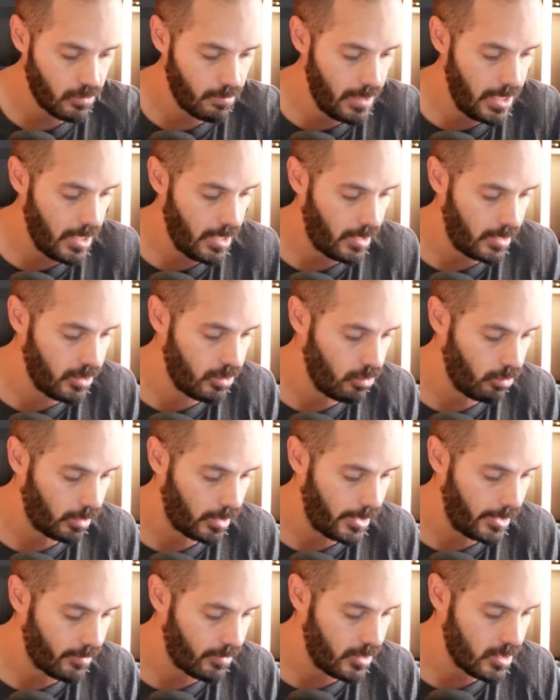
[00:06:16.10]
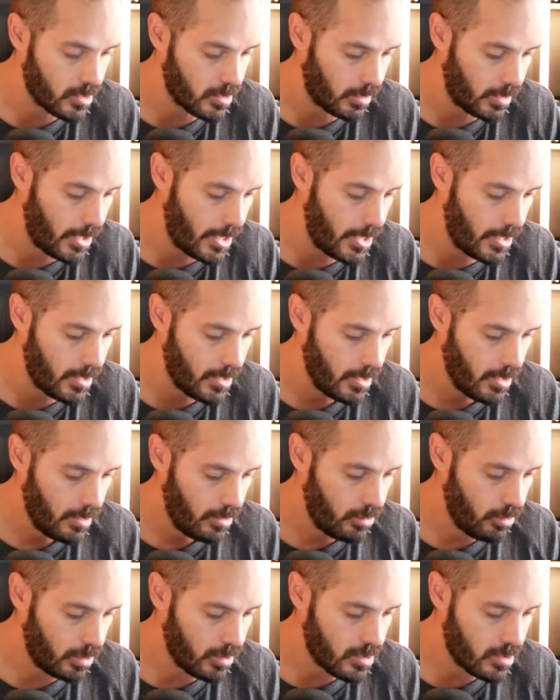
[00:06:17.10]
to me. I do like this line.
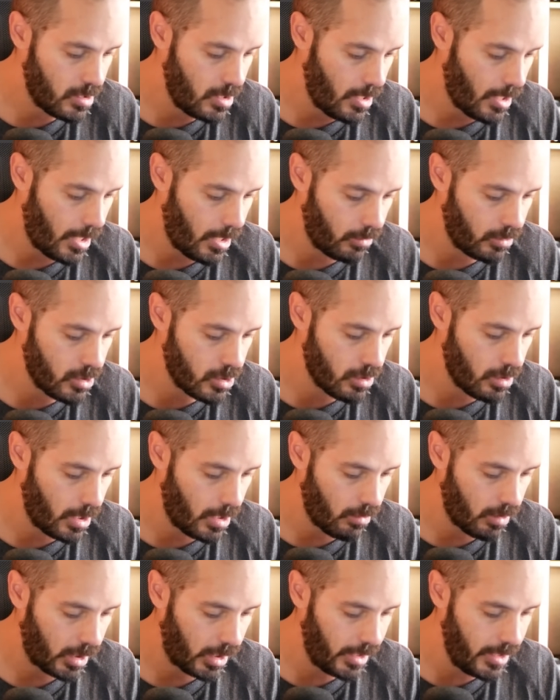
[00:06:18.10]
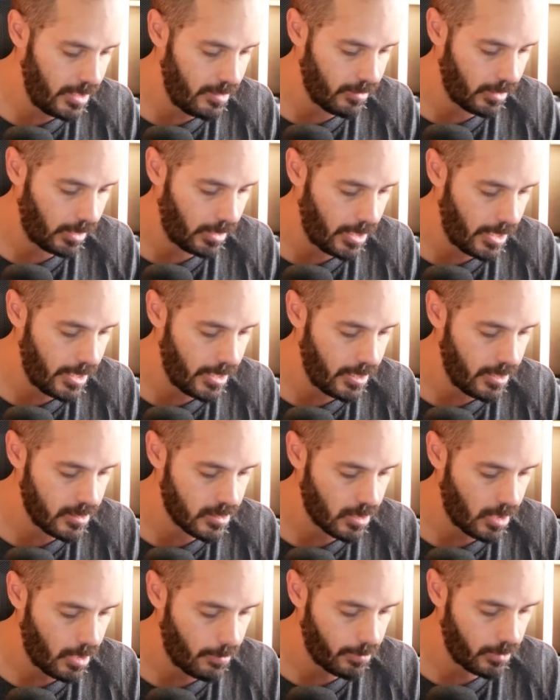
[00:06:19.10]
You can see how clean the line
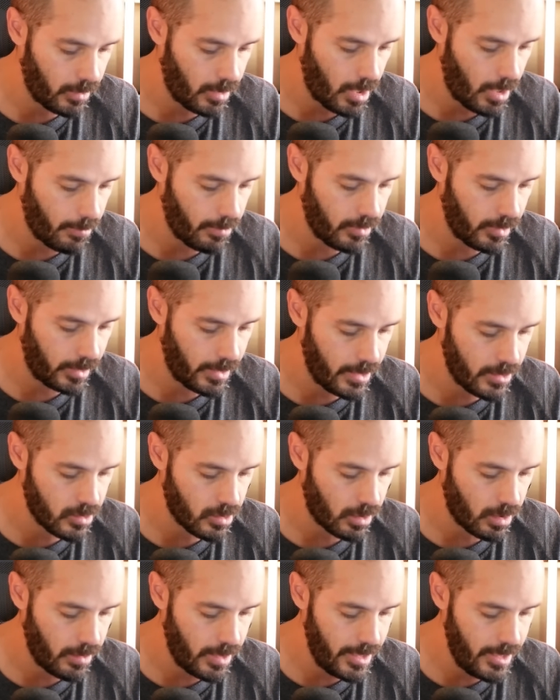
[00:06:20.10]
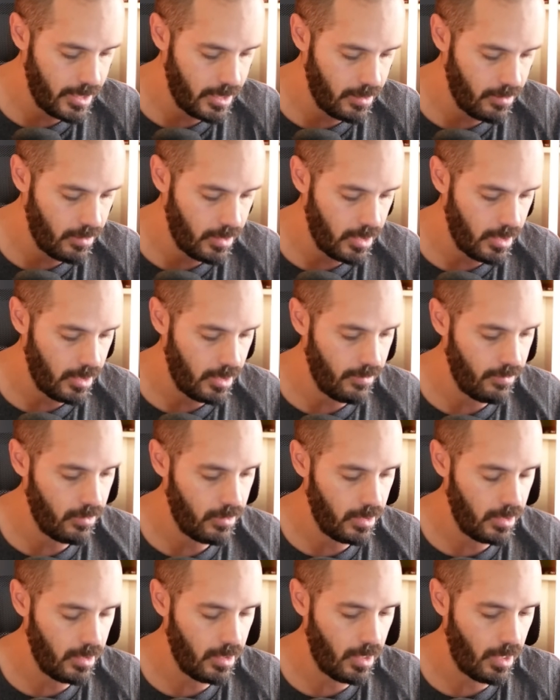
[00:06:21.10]
is up top. The lines are in
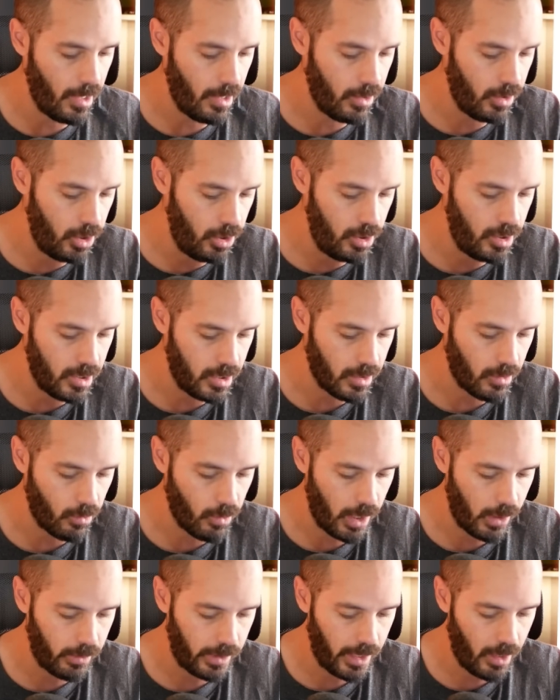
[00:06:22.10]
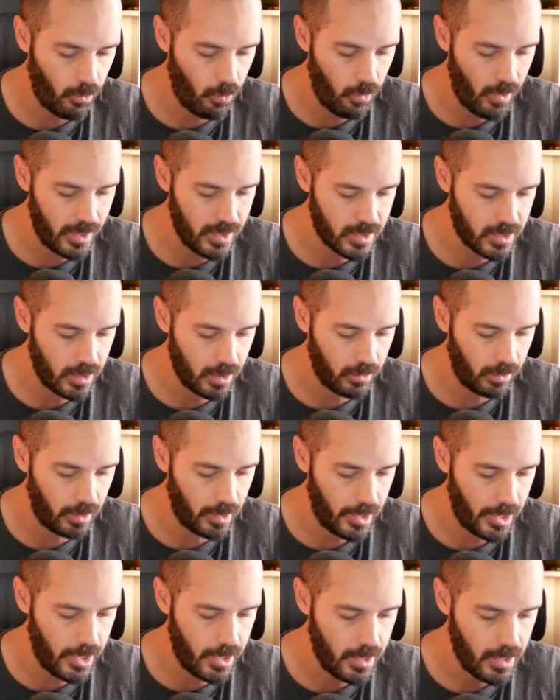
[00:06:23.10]
the hood here. We only have one single
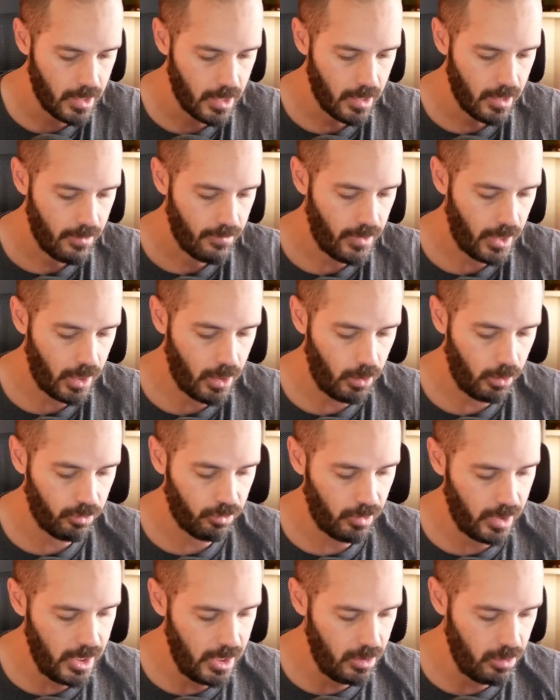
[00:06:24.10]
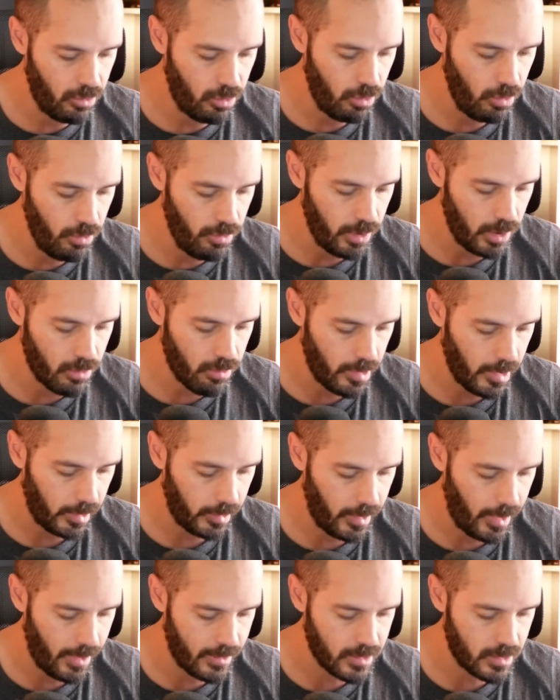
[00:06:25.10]
line that goes into the grille
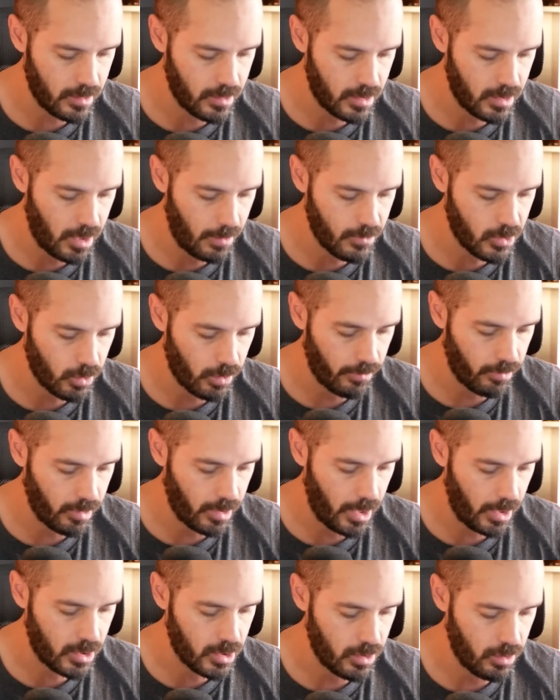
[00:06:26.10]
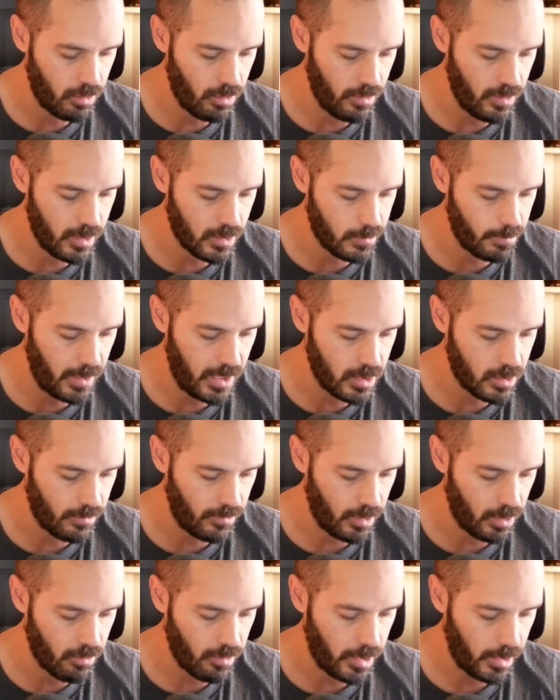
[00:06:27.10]
and has some sort of connection to this piece
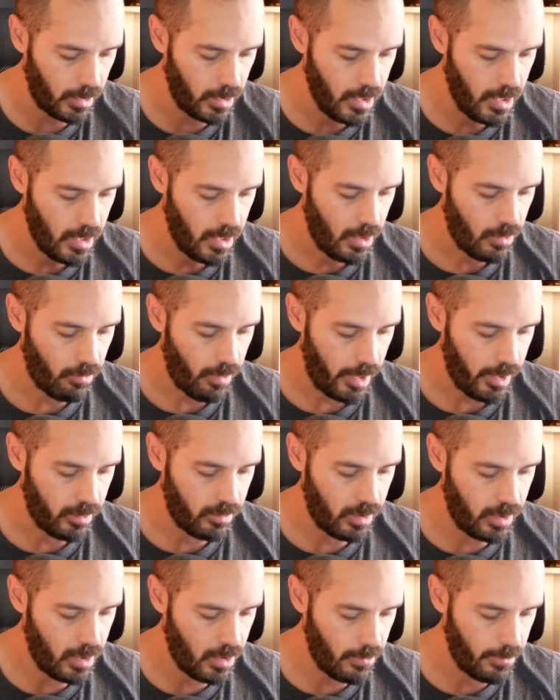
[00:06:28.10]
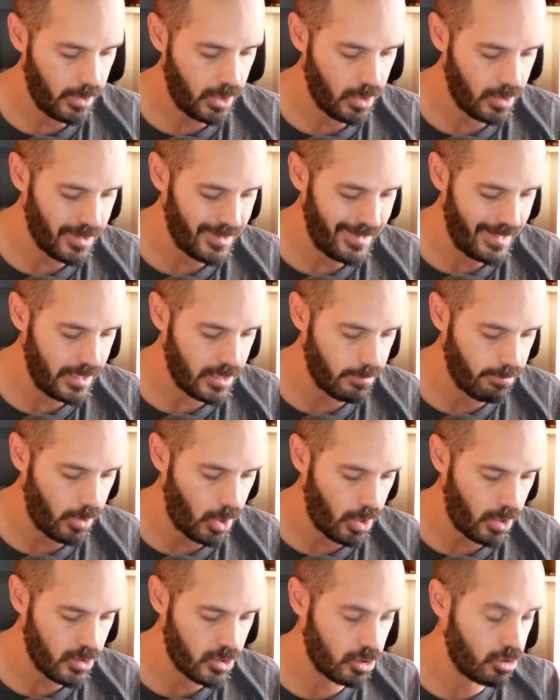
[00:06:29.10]
of the grille right here, because these
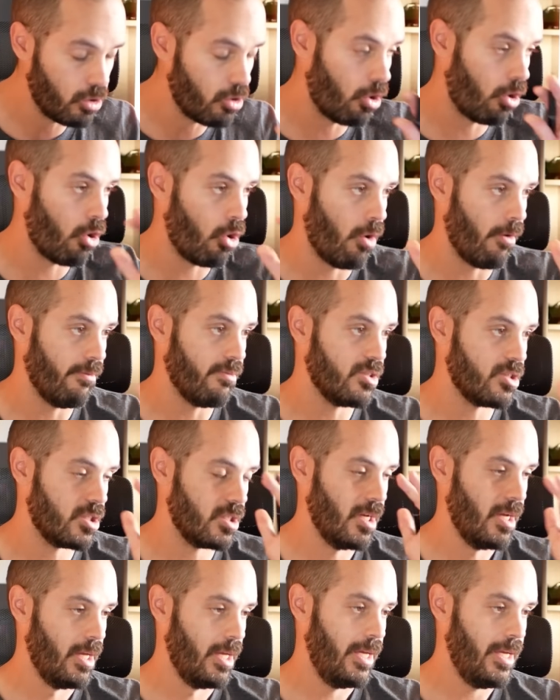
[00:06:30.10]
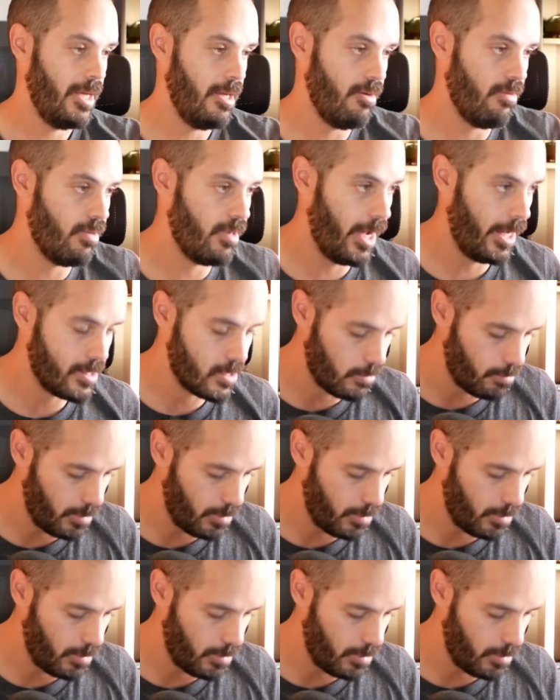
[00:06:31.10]
bars curves in that